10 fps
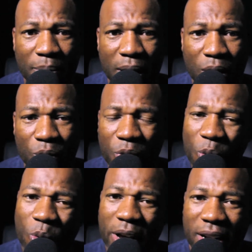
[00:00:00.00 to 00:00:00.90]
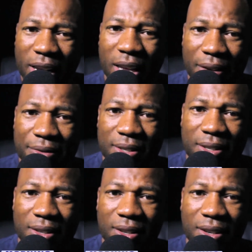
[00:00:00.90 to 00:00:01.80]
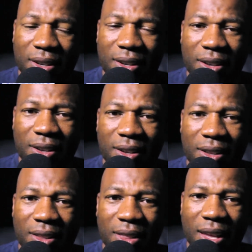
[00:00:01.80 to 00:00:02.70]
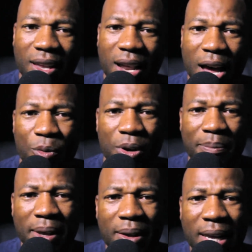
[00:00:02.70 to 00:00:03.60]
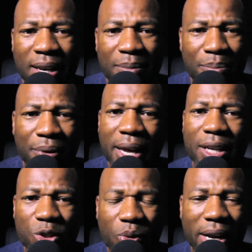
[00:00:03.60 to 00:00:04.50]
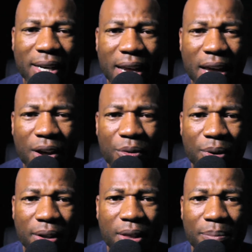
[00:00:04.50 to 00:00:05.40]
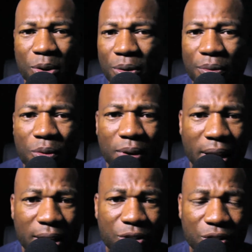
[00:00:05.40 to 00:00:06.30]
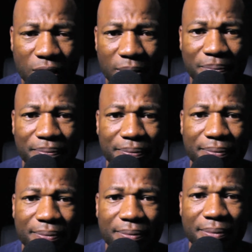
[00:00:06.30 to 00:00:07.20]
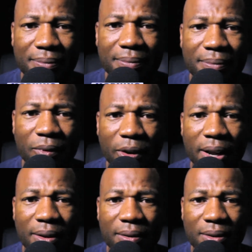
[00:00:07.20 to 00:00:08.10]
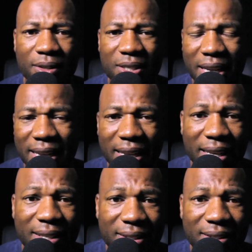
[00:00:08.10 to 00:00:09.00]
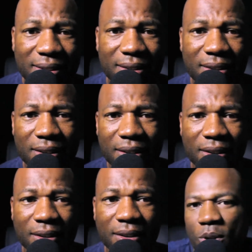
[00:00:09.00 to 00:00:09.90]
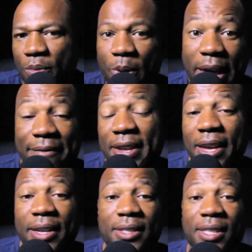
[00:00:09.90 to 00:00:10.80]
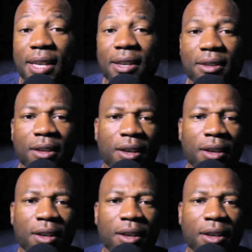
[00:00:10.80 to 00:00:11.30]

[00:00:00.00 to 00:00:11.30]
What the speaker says: about the what ifs, then I wouldn't be getting blessed right now with a beautiful relationship, right? Just like kids. What if we have kids and